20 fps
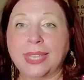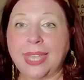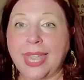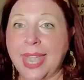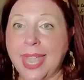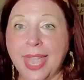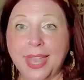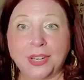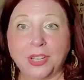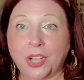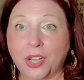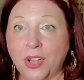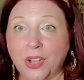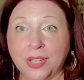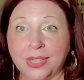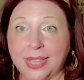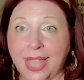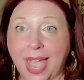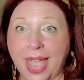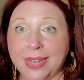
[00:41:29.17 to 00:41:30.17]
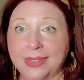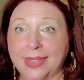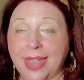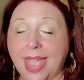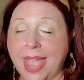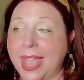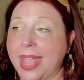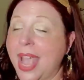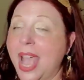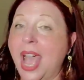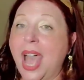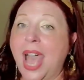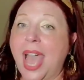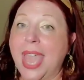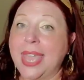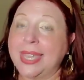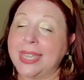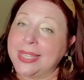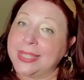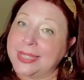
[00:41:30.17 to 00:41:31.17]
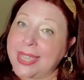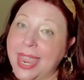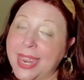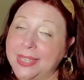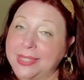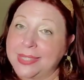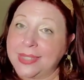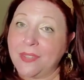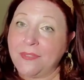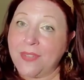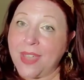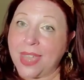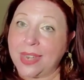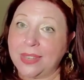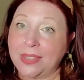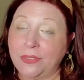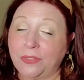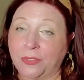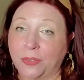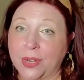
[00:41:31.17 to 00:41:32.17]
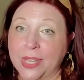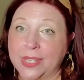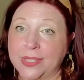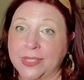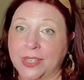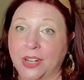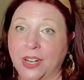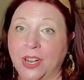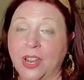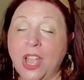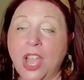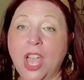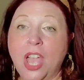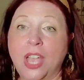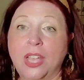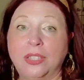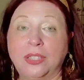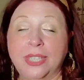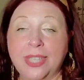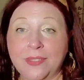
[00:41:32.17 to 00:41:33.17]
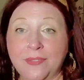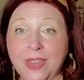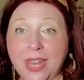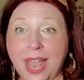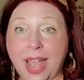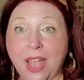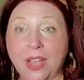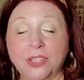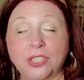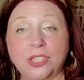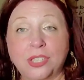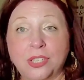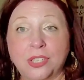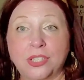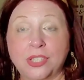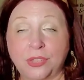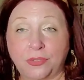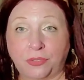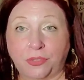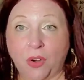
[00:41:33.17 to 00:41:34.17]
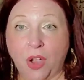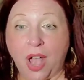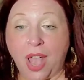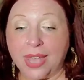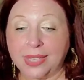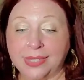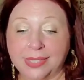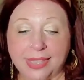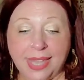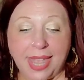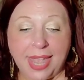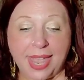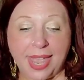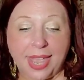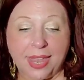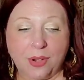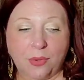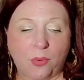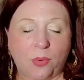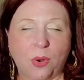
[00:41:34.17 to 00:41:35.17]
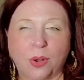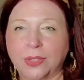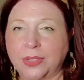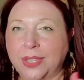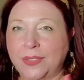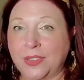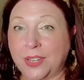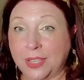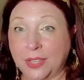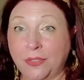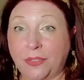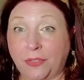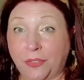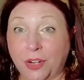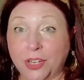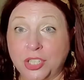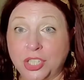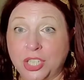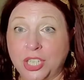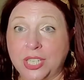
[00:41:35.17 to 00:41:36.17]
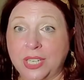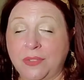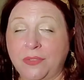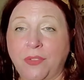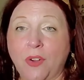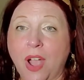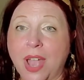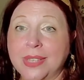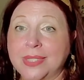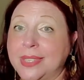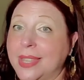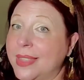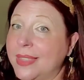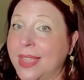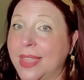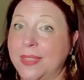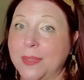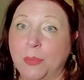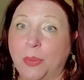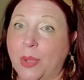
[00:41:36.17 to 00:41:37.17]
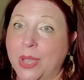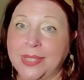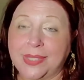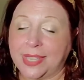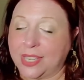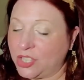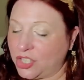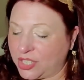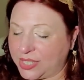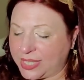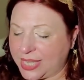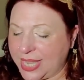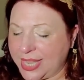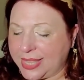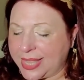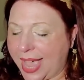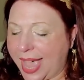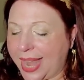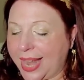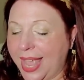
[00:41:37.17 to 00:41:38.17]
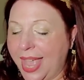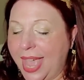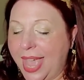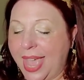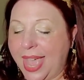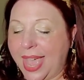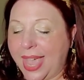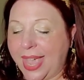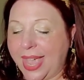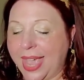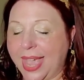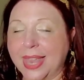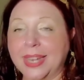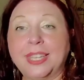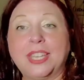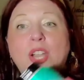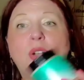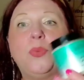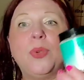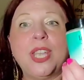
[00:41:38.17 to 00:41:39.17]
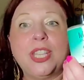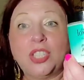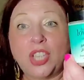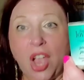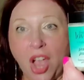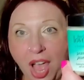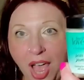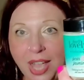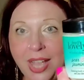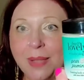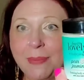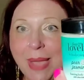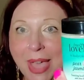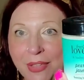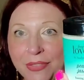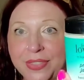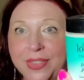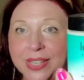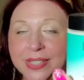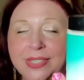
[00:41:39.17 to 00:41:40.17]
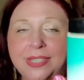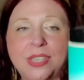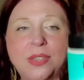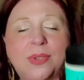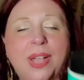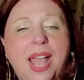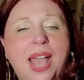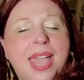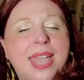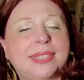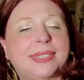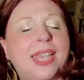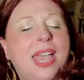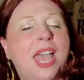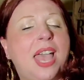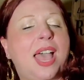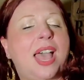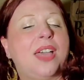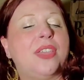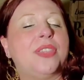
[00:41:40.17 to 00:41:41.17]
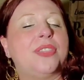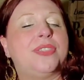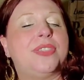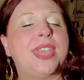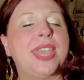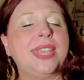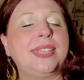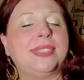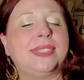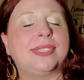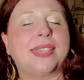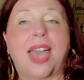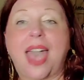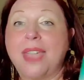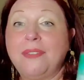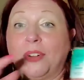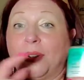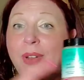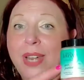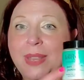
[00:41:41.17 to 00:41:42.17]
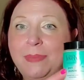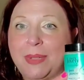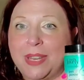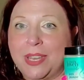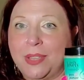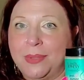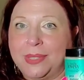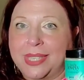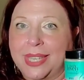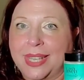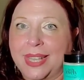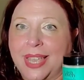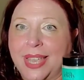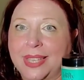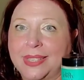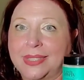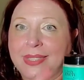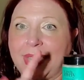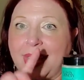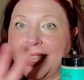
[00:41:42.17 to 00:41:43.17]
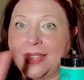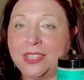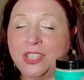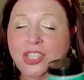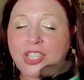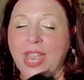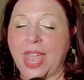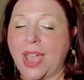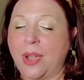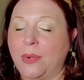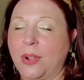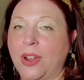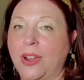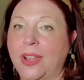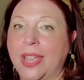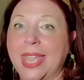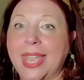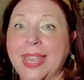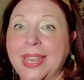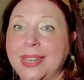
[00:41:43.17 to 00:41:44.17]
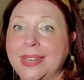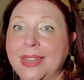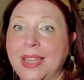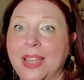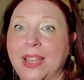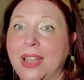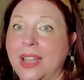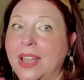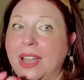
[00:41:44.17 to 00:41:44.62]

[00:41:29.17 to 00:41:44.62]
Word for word: can't cook that day, I can take stuff out of the freezer, leave it out to defrost and or leave it in the fridge to defrost and then the boys can just eat that. And can we talk about this, you guys? This, I've already been using this in the shower in